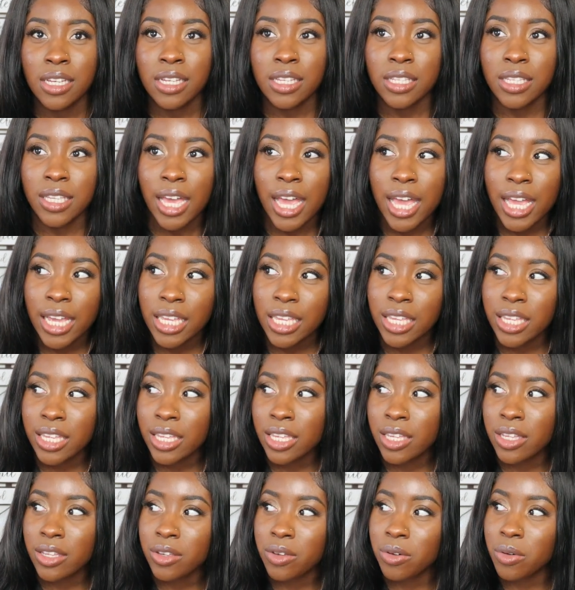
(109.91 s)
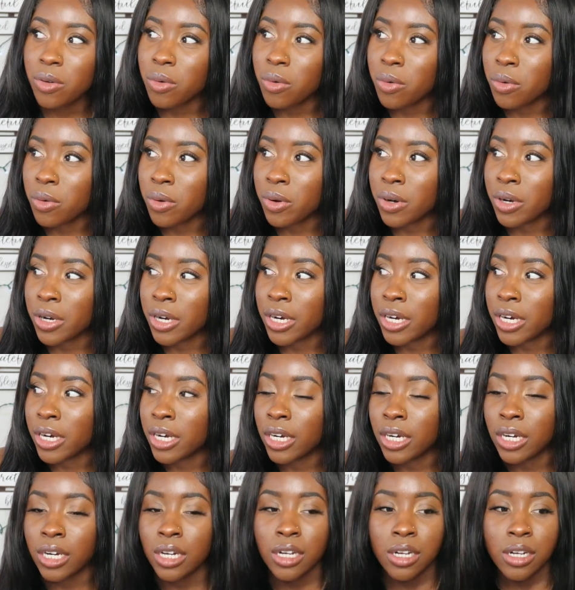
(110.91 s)
yaki
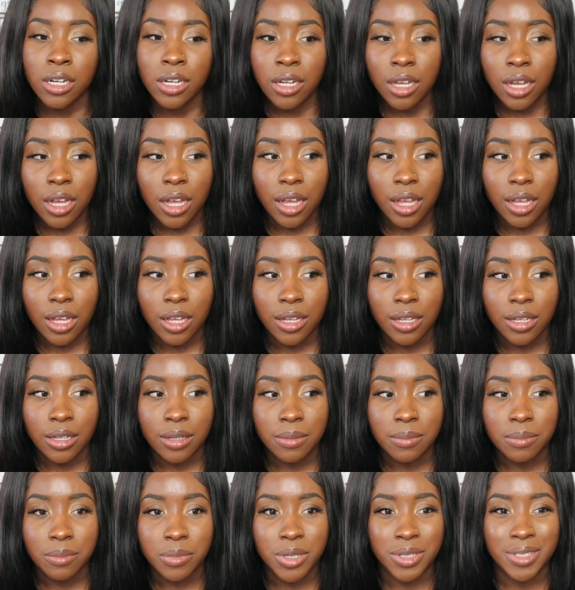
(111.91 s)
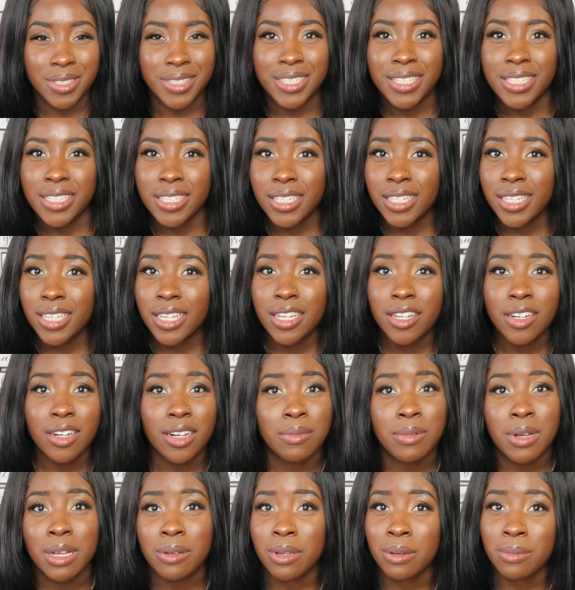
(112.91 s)
or Brazilian
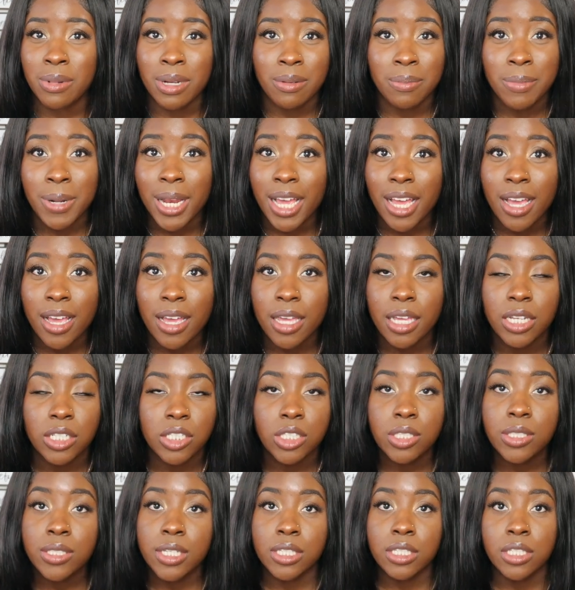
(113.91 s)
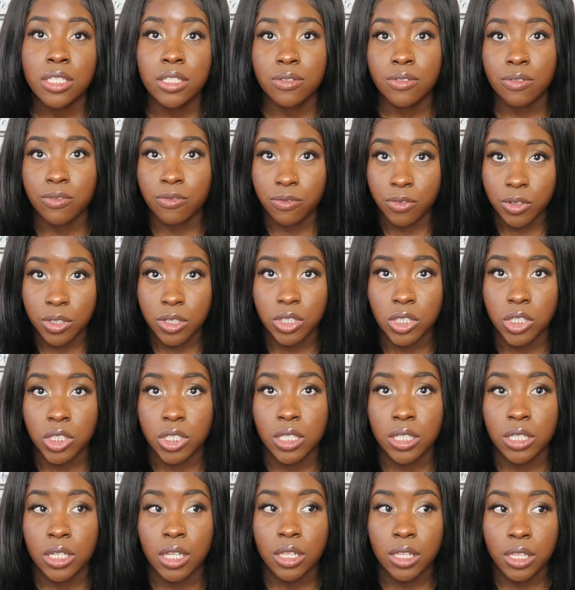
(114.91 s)
or blah blah blah blah. It just says it's a
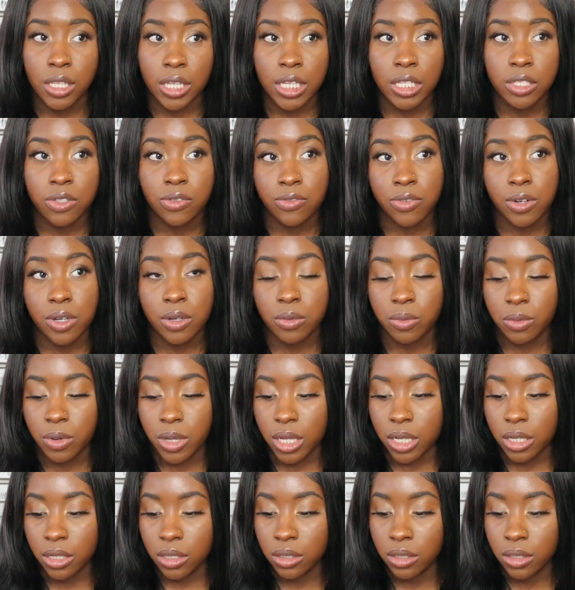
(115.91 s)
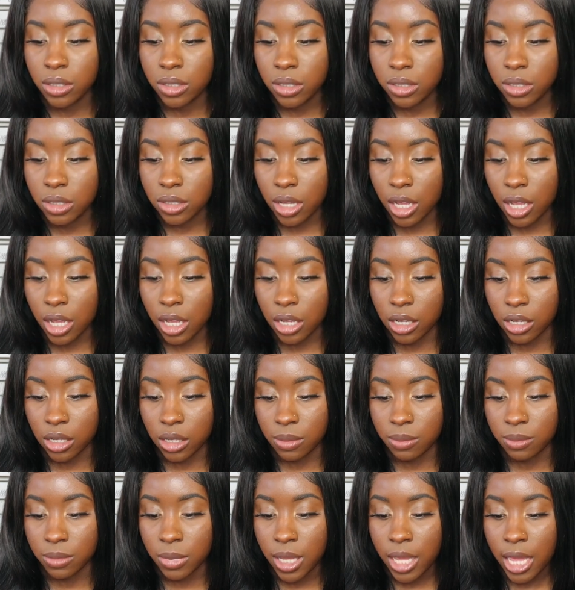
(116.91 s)
virgin lace front wig.
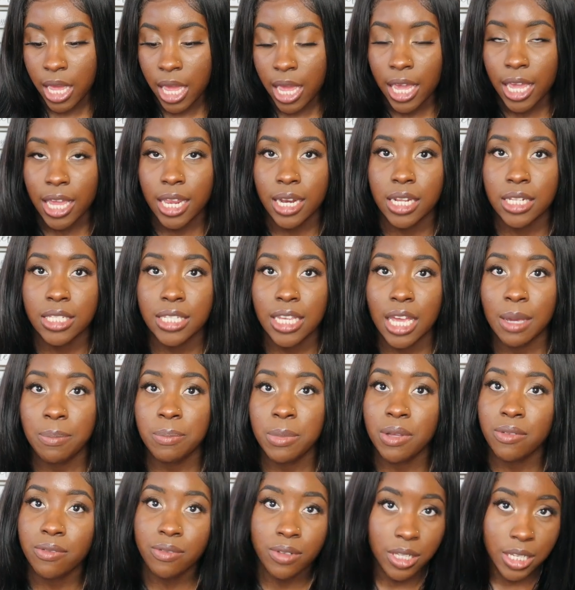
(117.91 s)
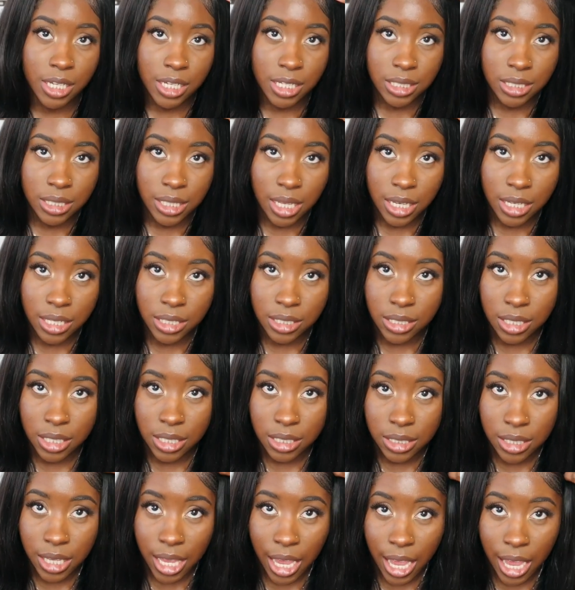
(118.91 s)
And the type of lace that it
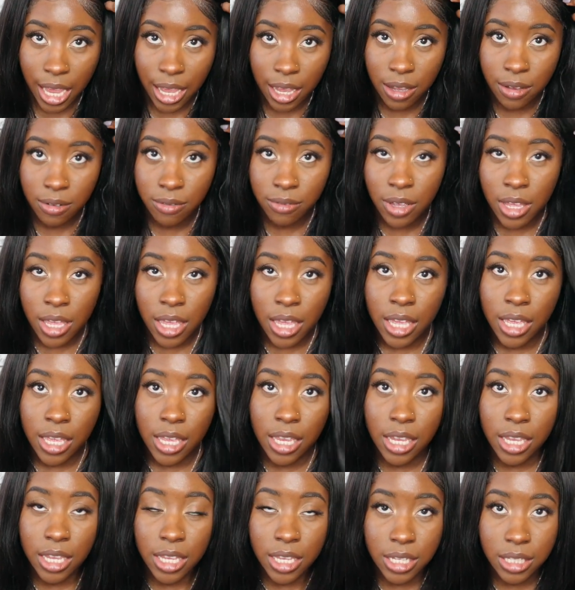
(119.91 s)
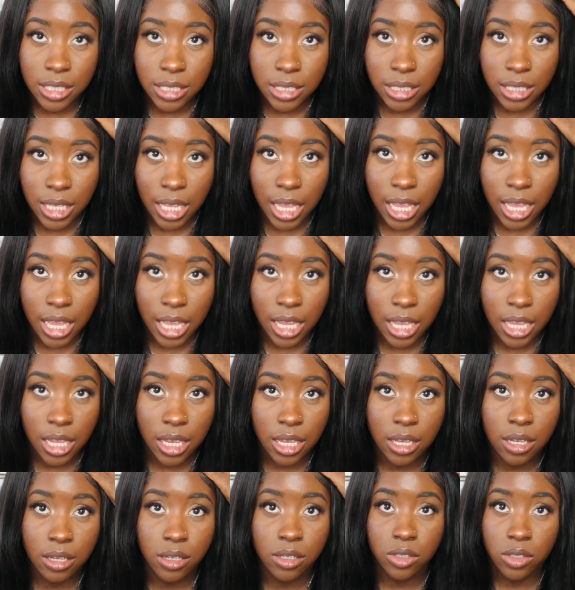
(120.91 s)
does have, it is
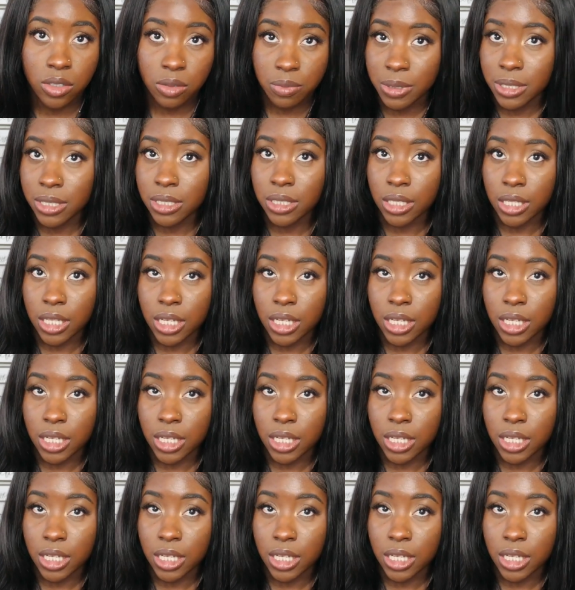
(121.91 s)
a Swiss